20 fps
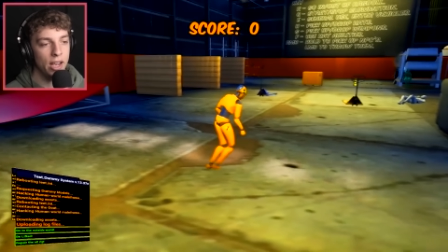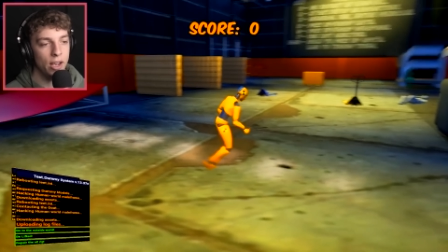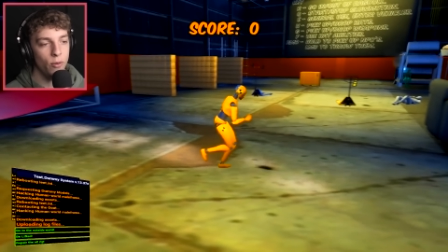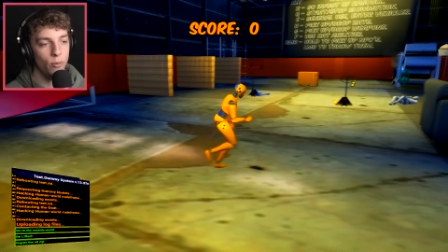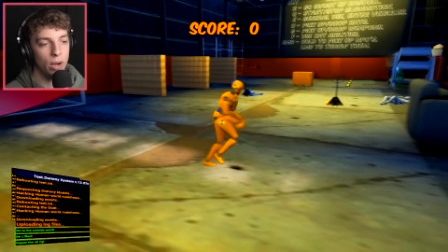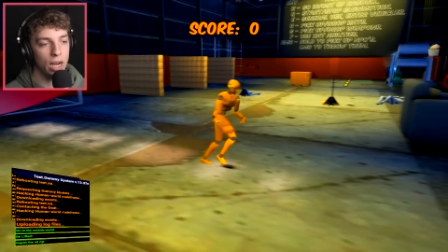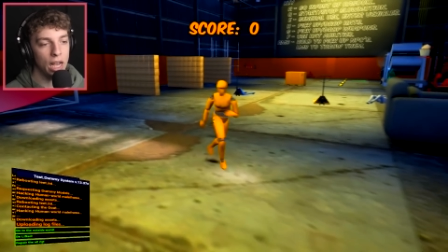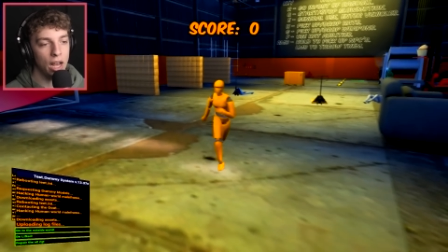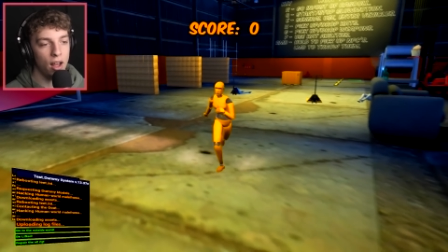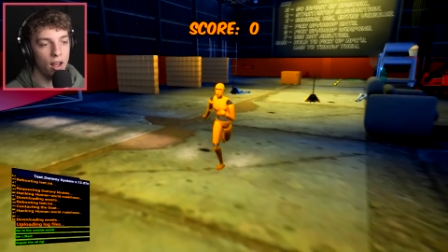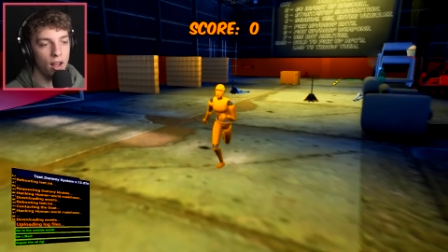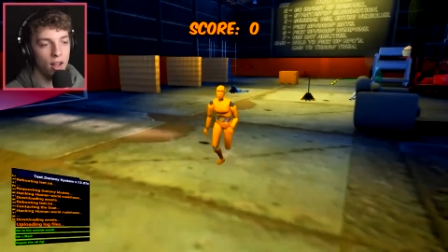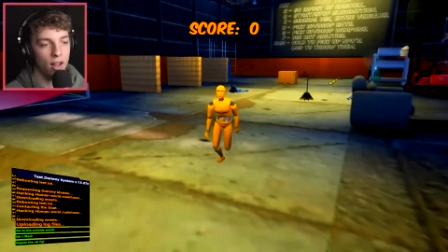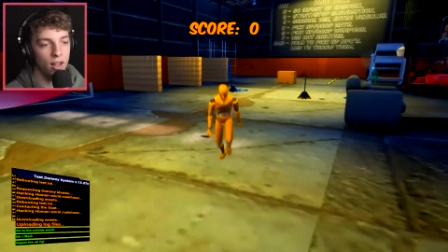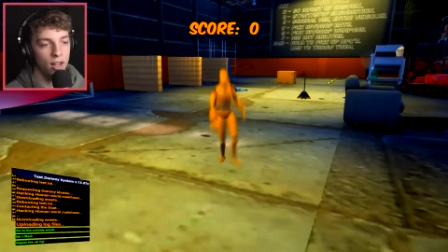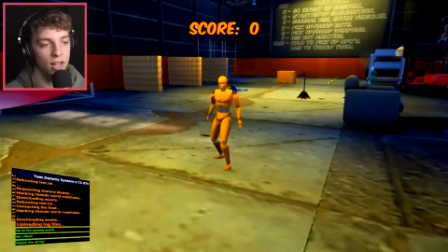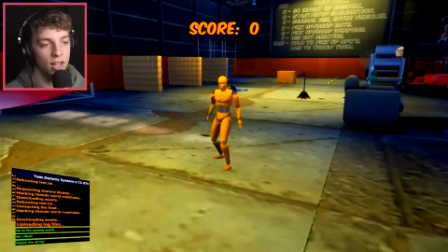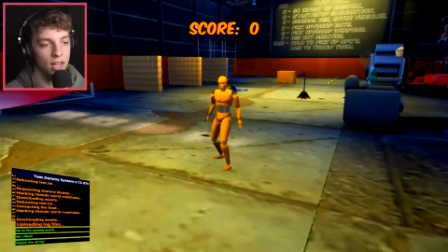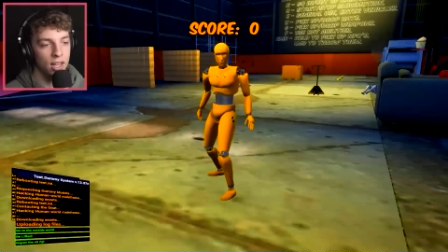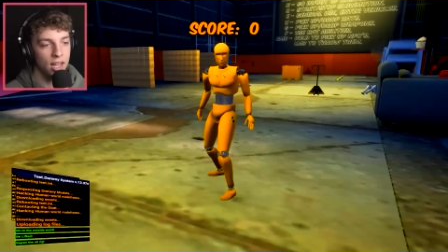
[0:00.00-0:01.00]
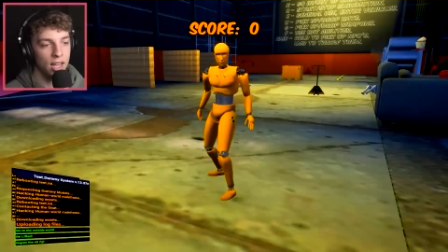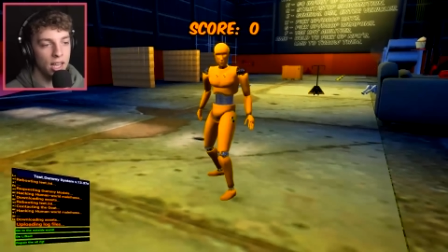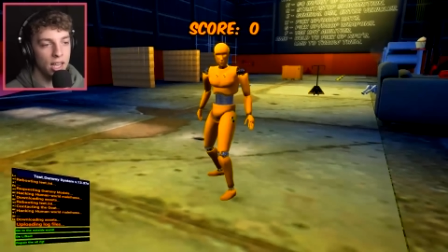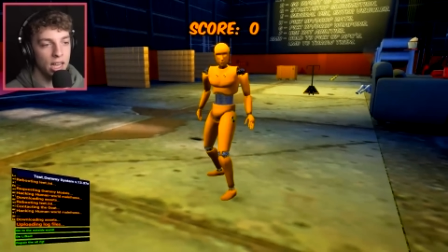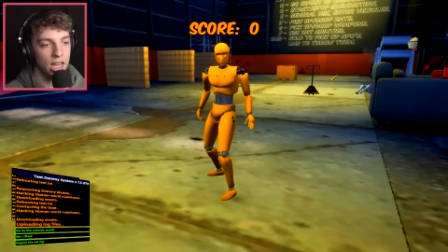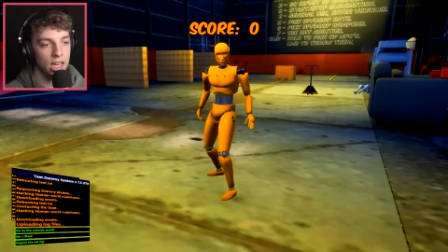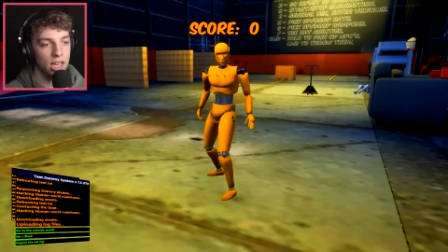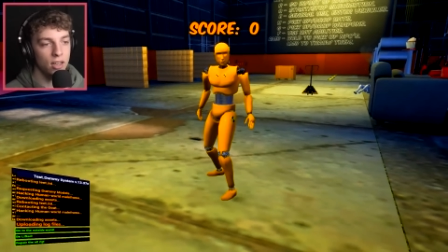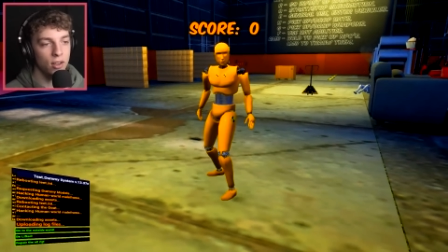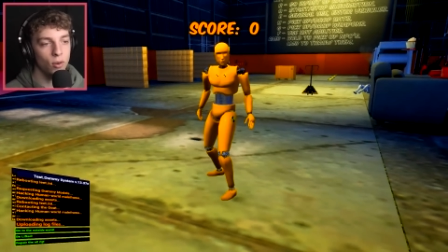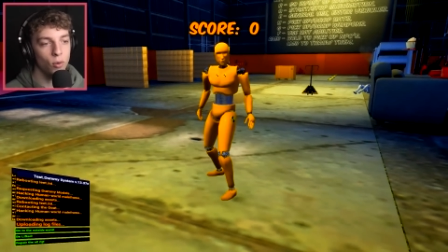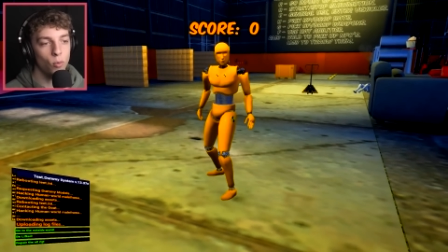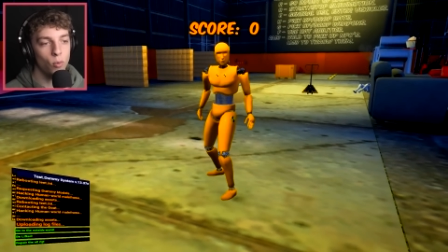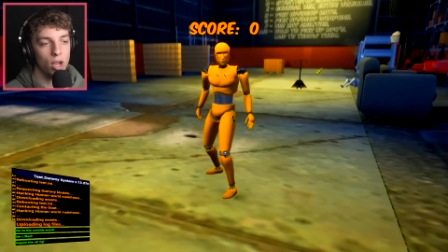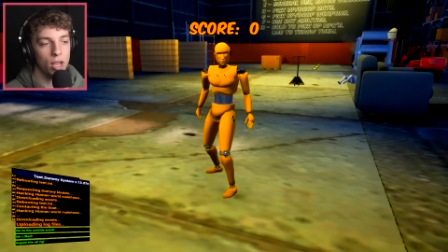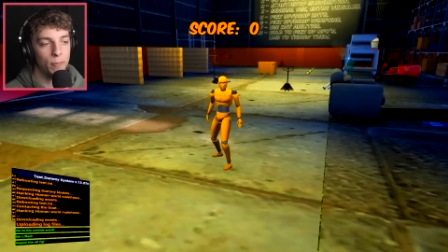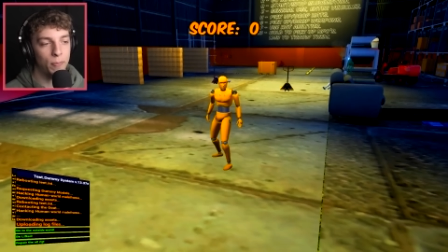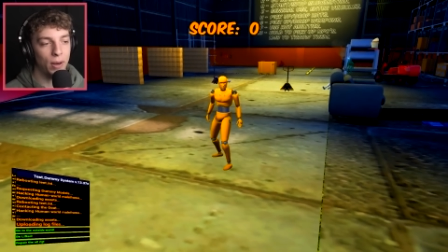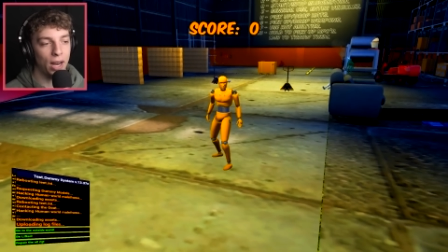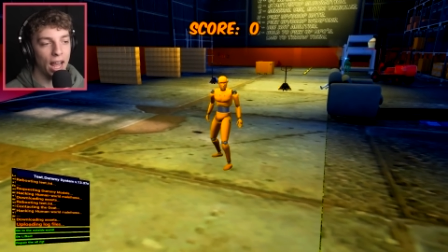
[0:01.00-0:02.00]
here we are in
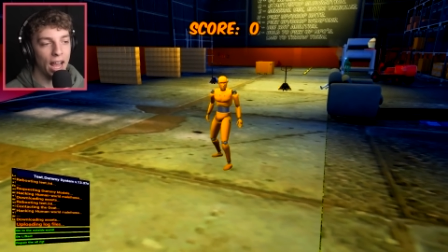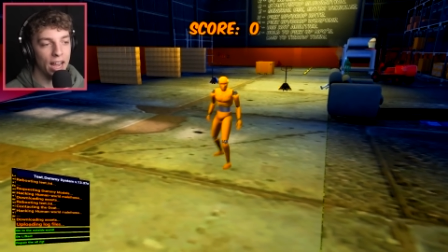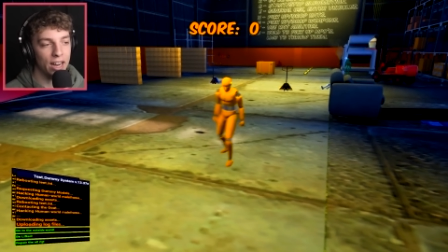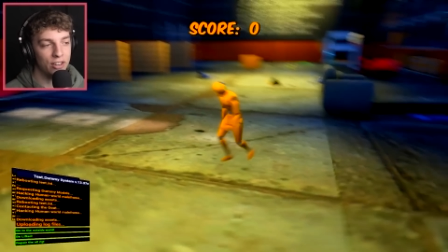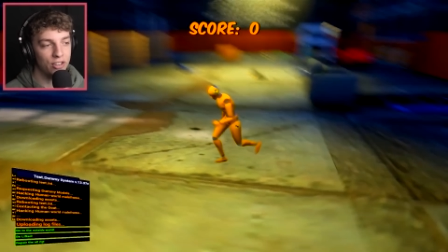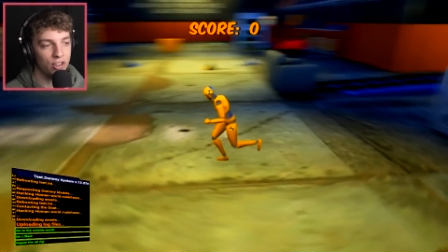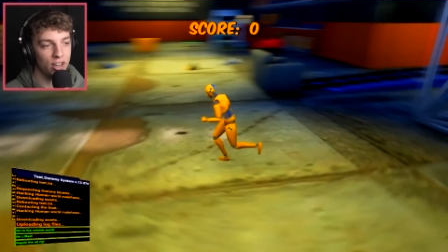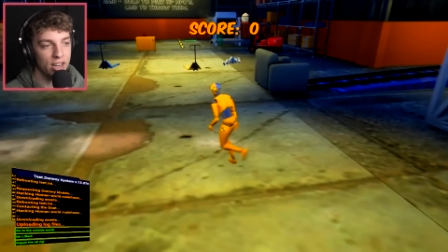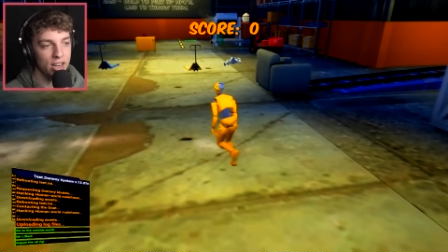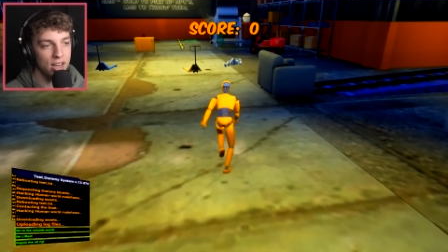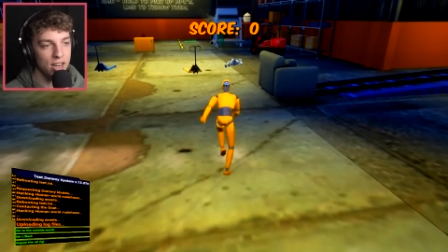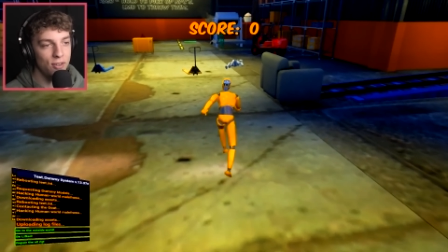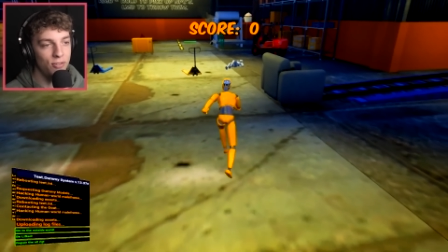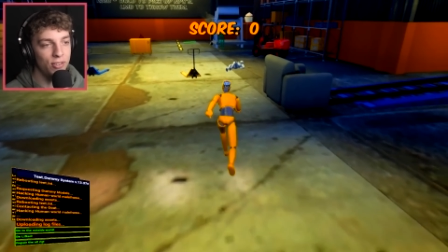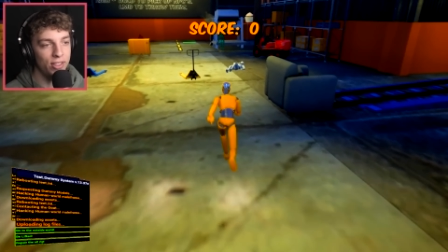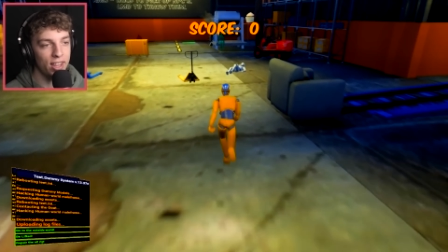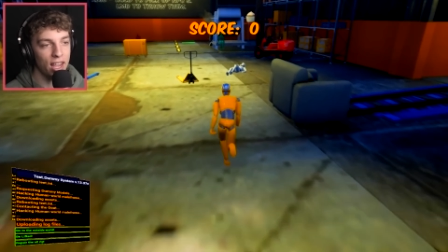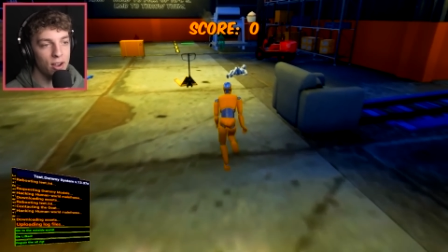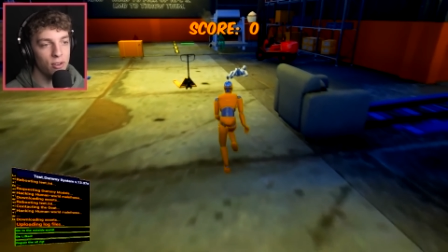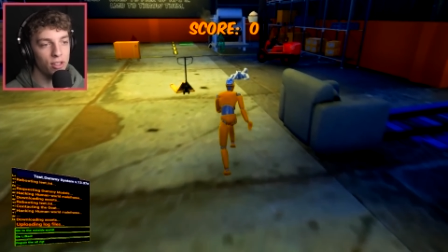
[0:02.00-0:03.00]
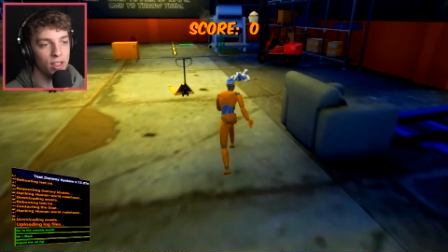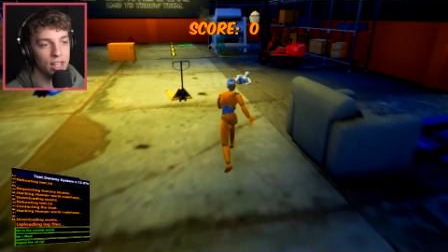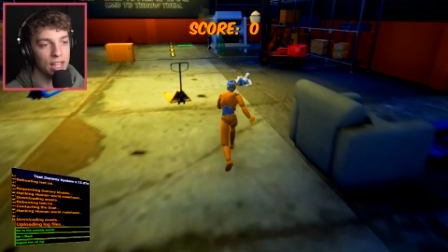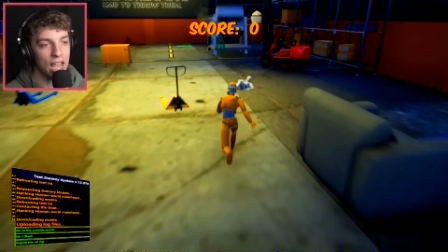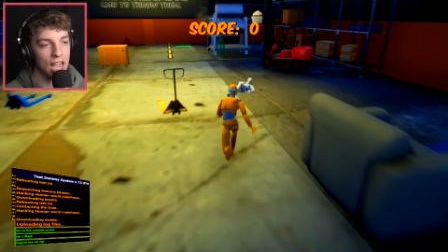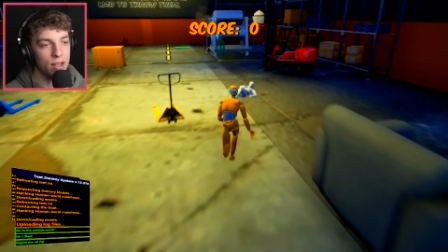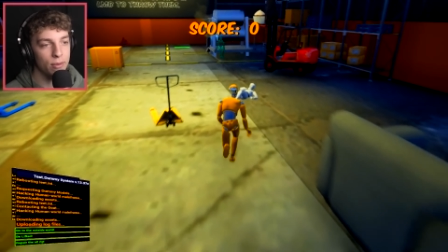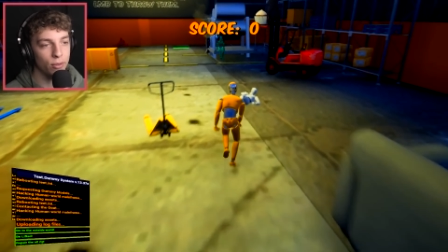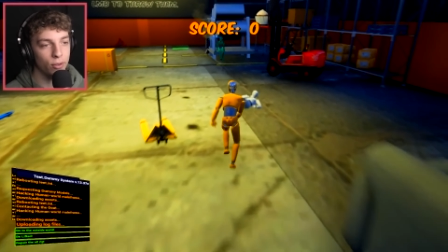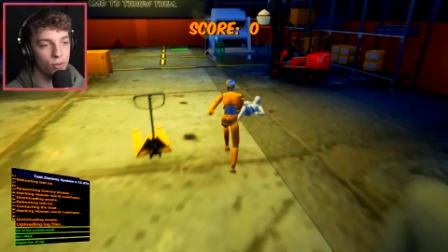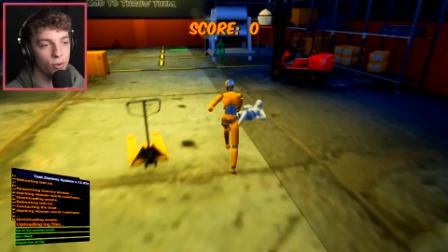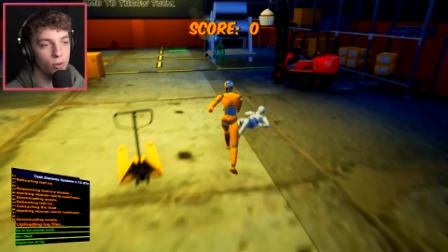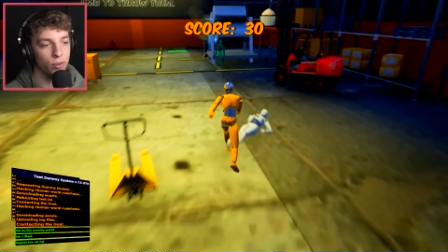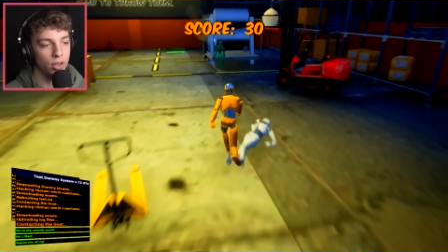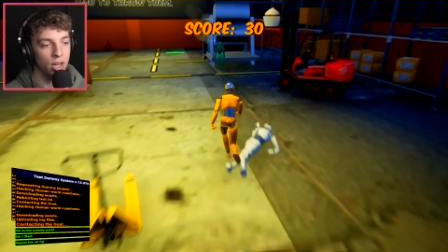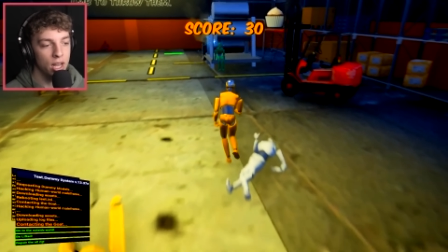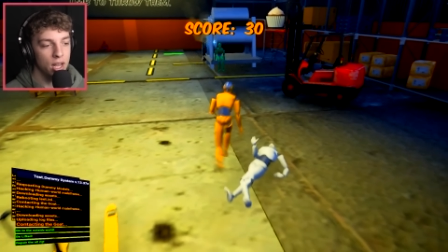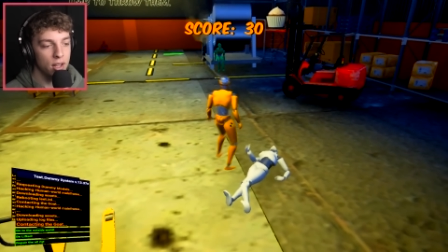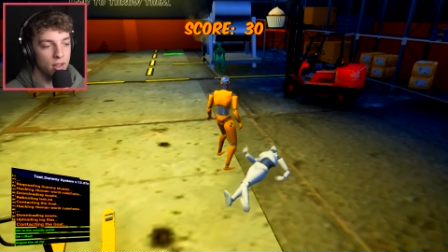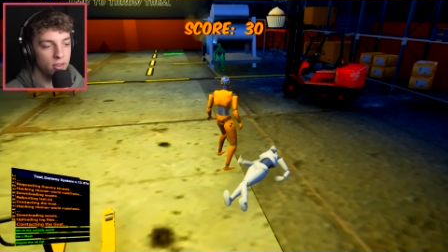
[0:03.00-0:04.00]
Whiplash. I didn't even say what the game is
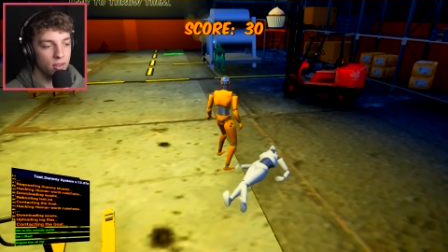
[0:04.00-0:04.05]
called.